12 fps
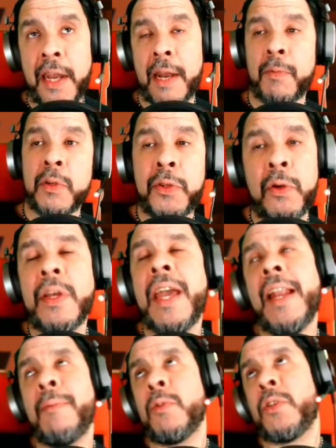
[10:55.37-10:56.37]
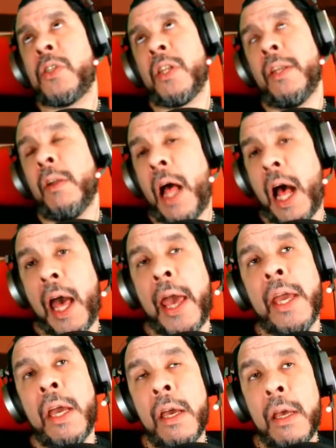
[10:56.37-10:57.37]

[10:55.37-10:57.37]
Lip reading: emeralds. 38 emeralds is a little high.